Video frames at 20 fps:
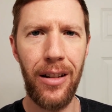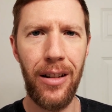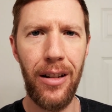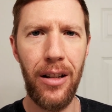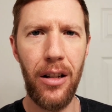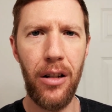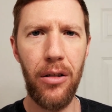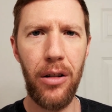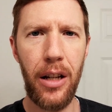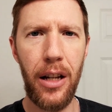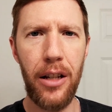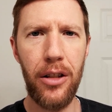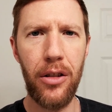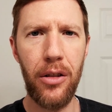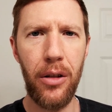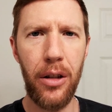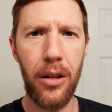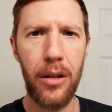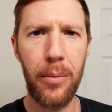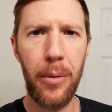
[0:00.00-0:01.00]
Okay, so
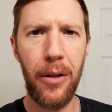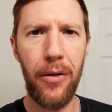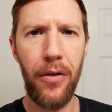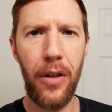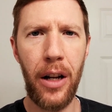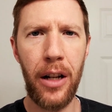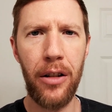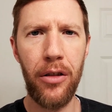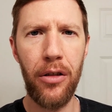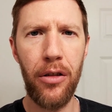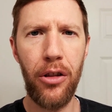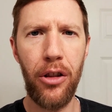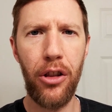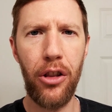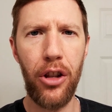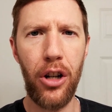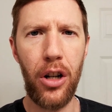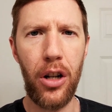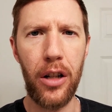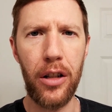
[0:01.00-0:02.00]
here's my final
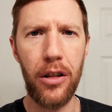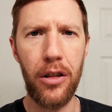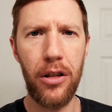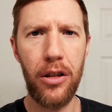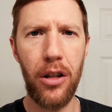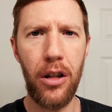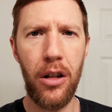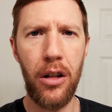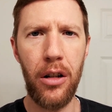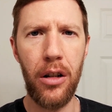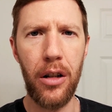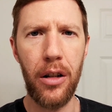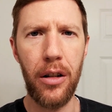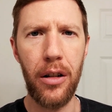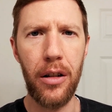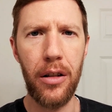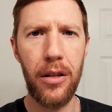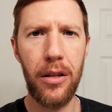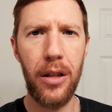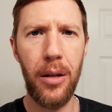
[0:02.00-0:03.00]
thoughts on
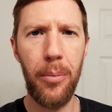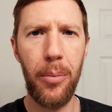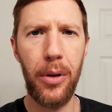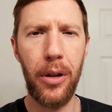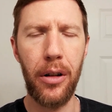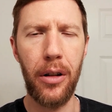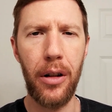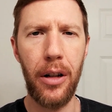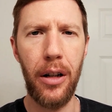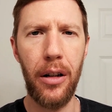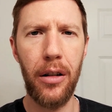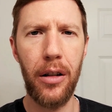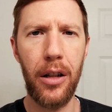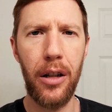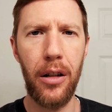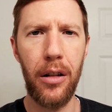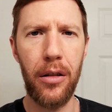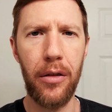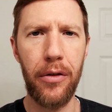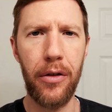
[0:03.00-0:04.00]
Simpler hair
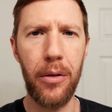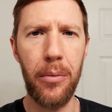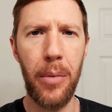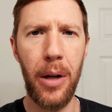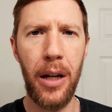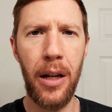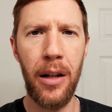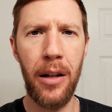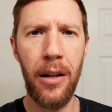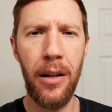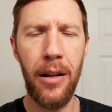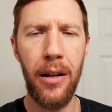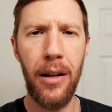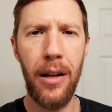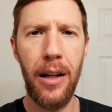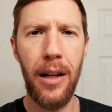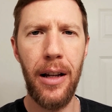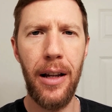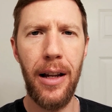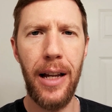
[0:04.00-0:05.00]
color for men.
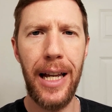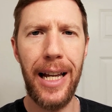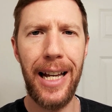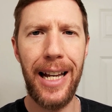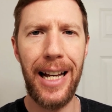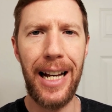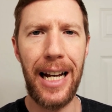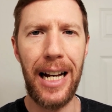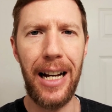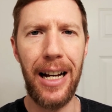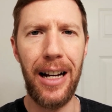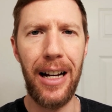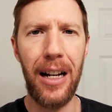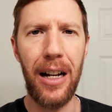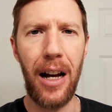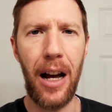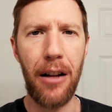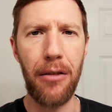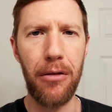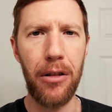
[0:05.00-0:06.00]
I
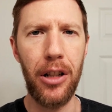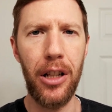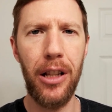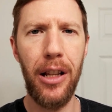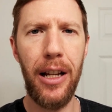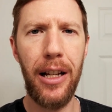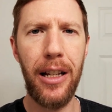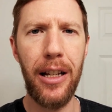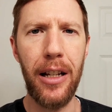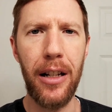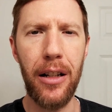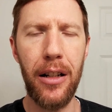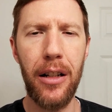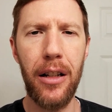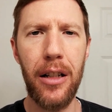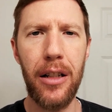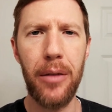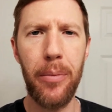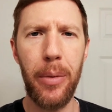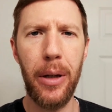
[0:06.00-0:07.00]
really like it.
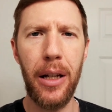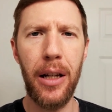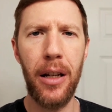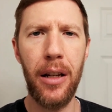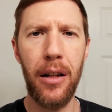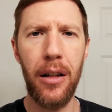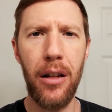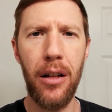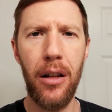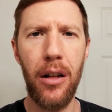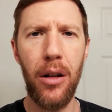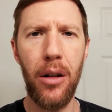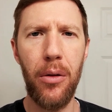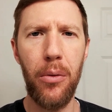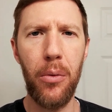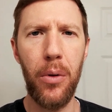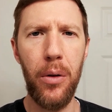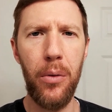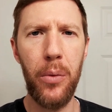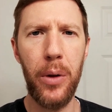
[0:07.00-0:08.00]
It's been
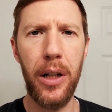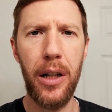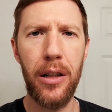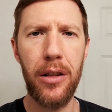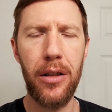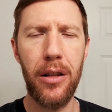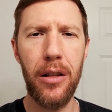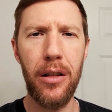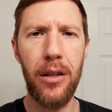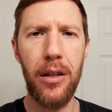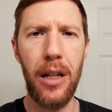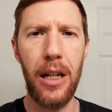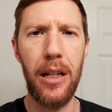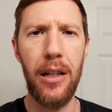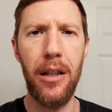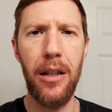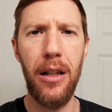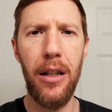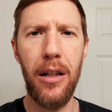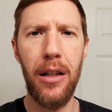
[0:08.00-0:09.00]
1 week since I did
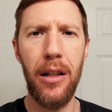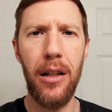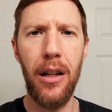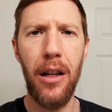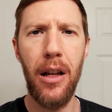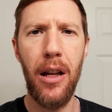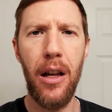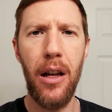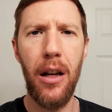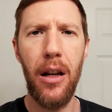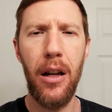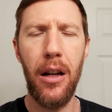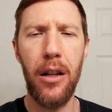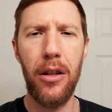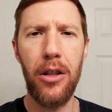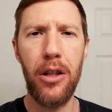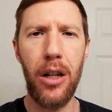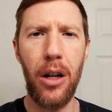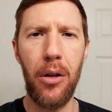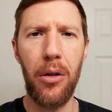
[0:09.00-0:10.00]
it.
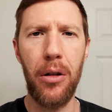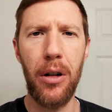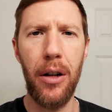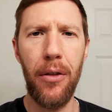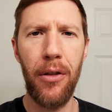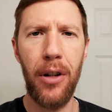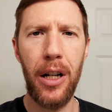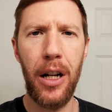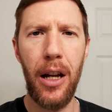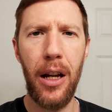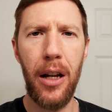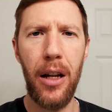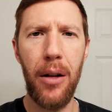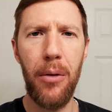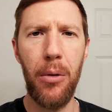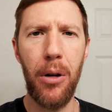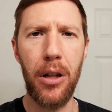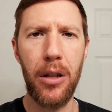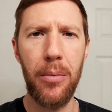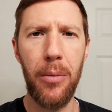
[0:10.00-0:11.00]
Shower every day,
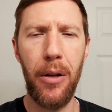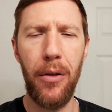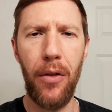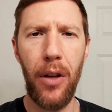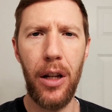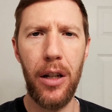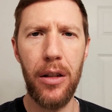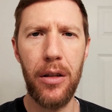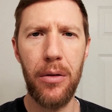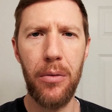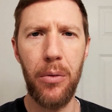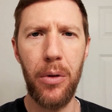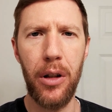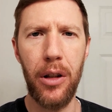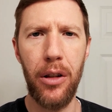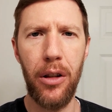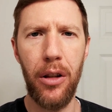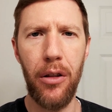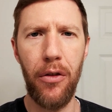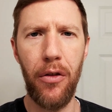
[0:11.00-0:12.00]
wash my face with
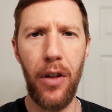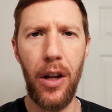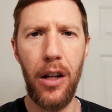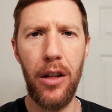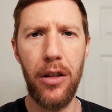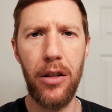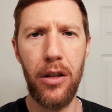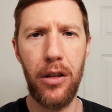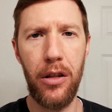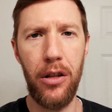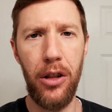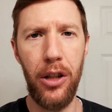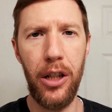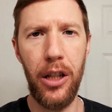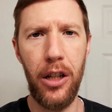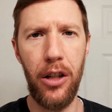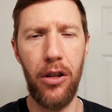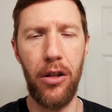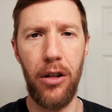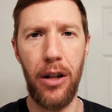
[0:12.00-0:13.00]
a face
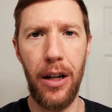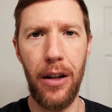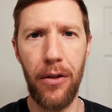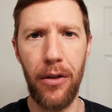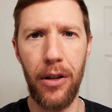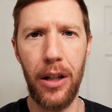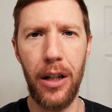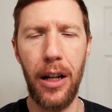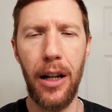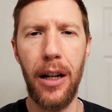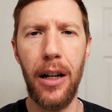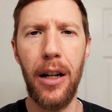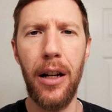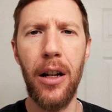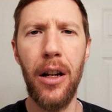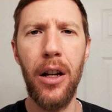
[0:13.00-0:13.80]
cleaner every day.